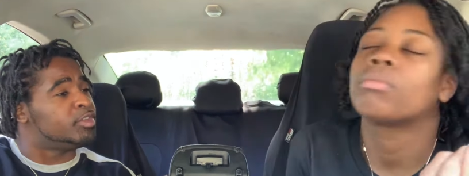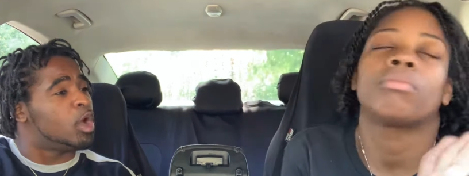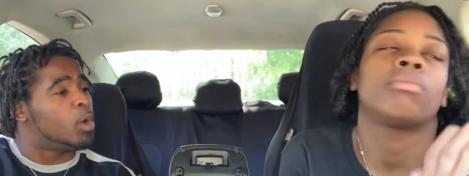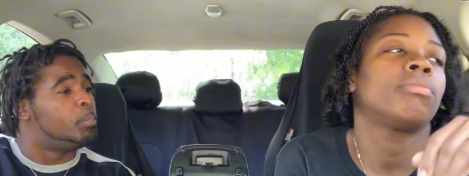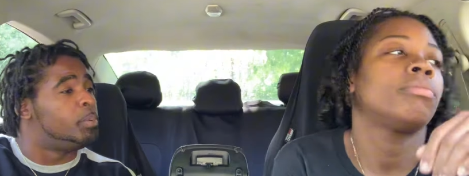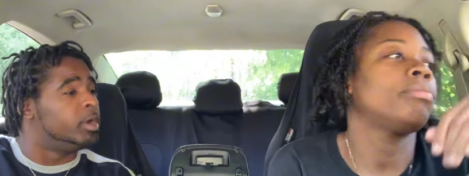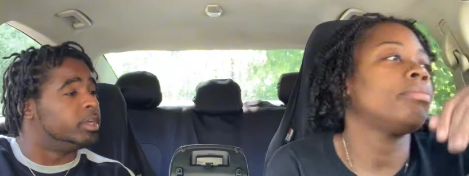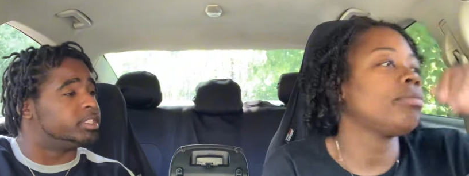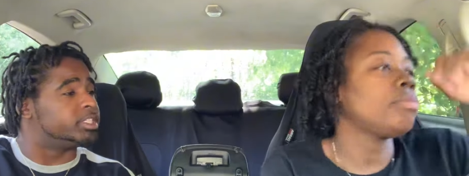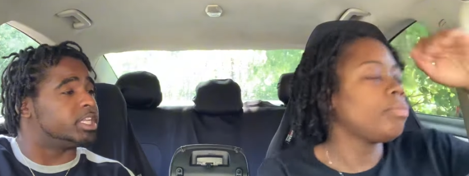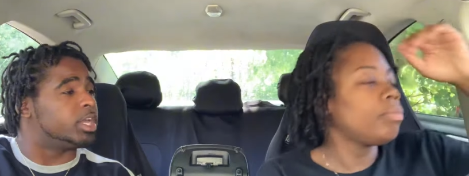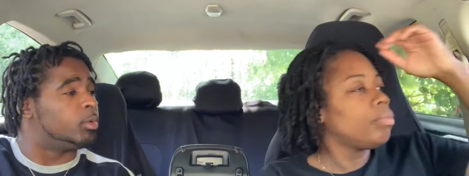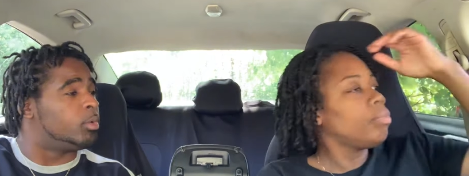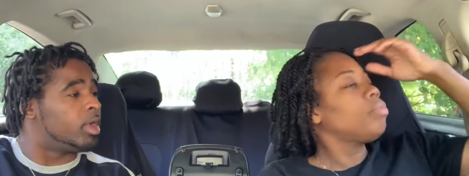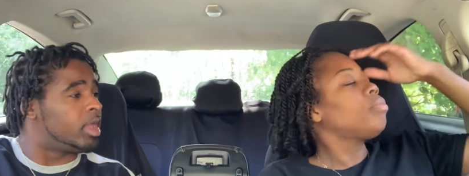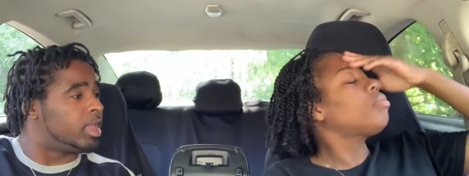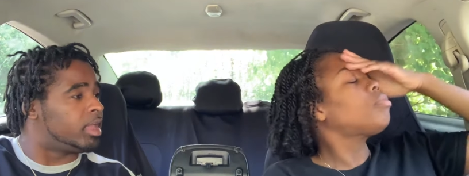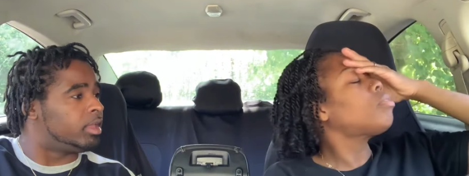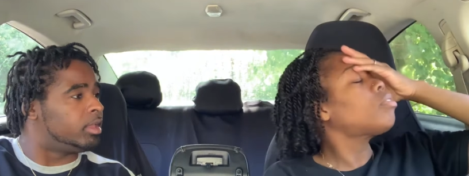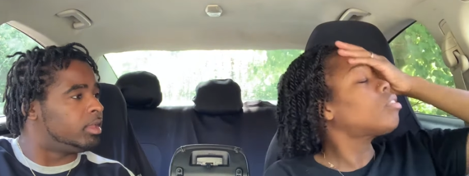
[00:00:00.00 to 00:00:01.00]
Speaker 1: your pussy
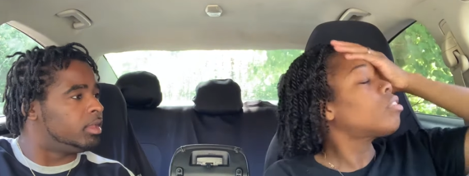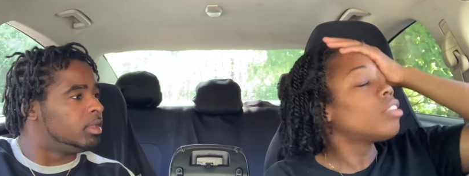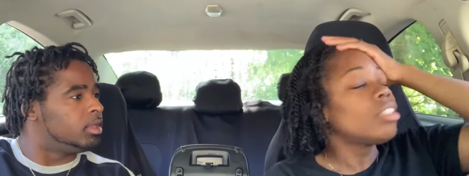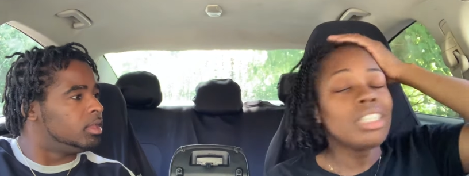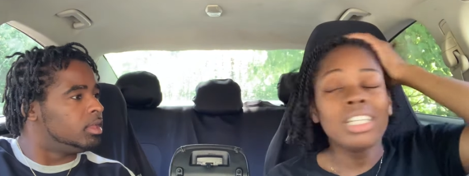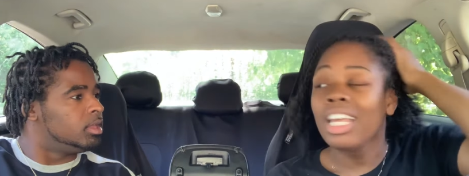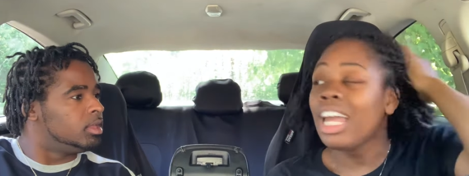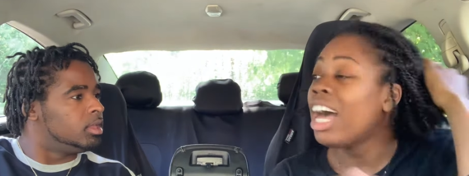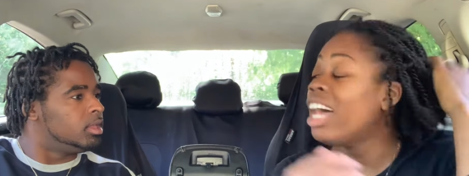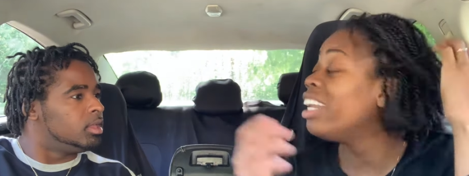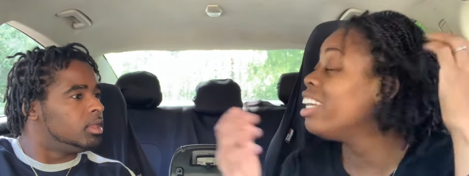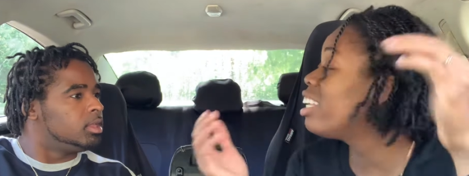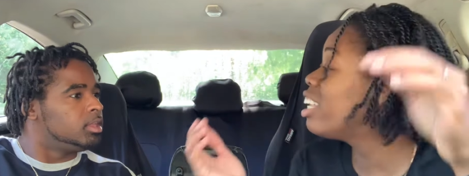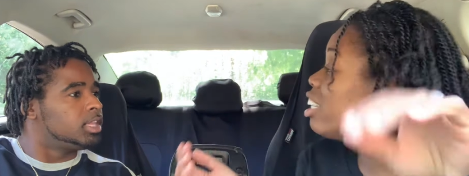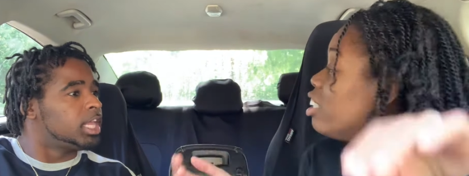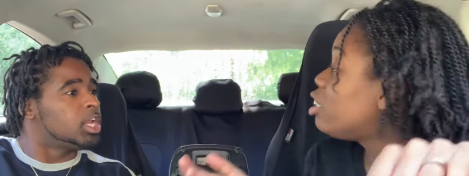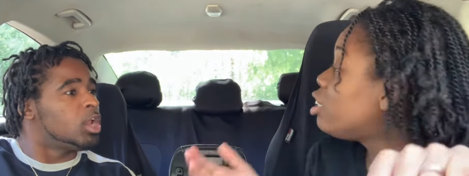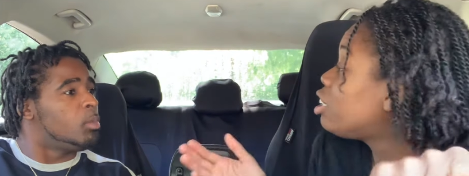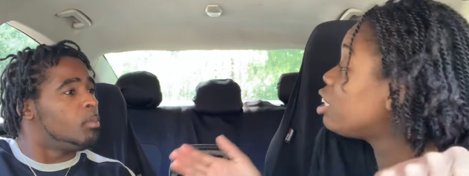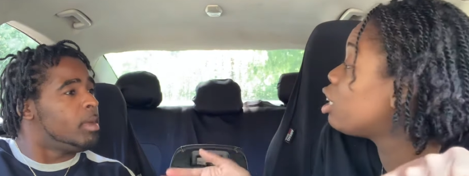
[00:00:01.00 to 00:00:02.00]
away?
Speaker 2: I didn't
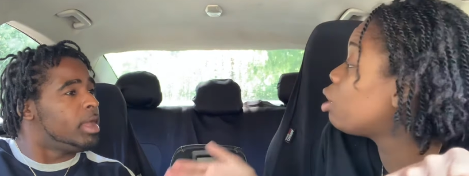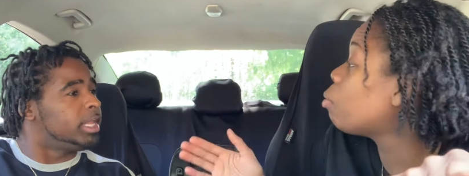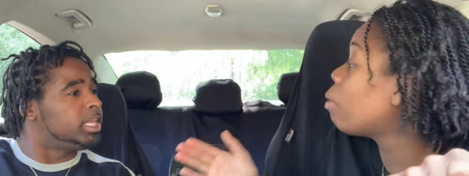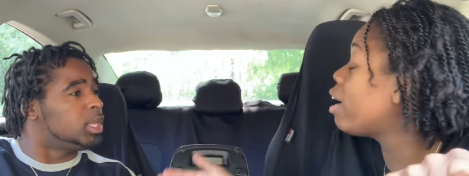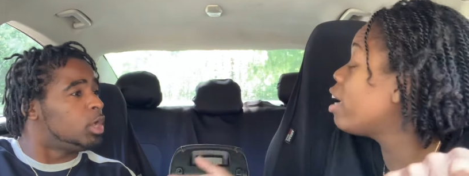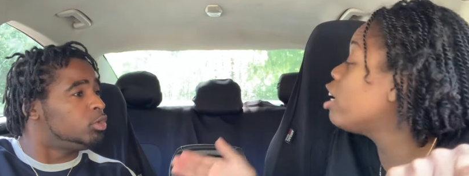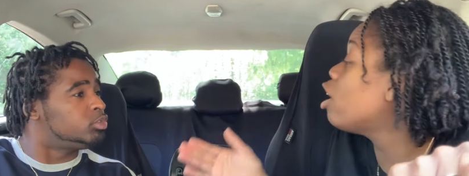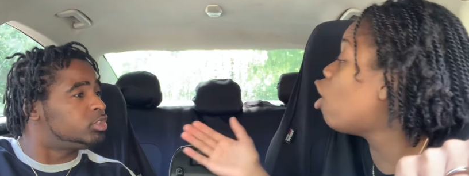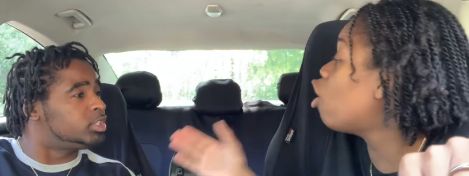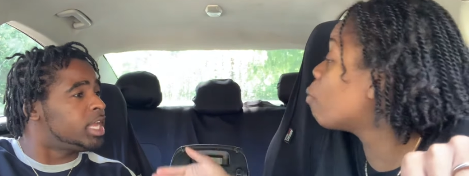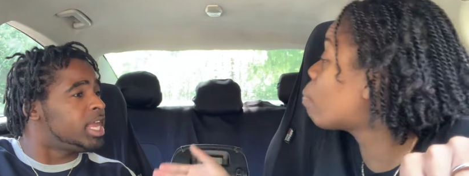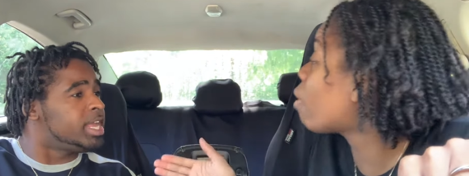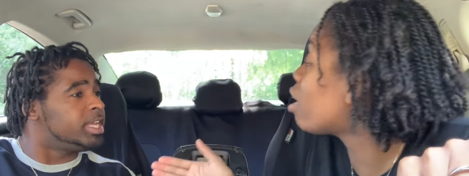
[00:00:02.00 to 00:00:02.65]
give it don't make away. no the only sense.